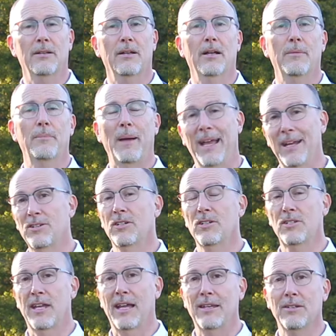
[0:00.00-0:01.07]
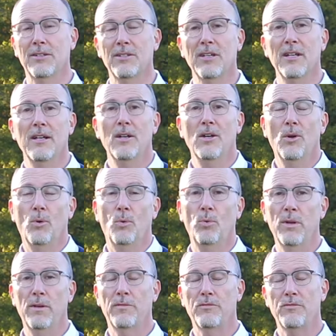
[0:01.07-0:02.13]
uh, packaging standards.
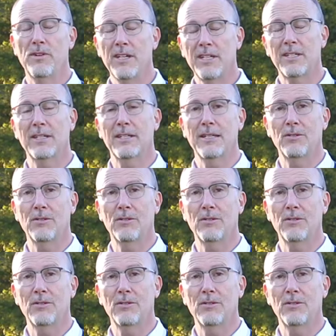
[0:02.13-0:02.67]
We have recently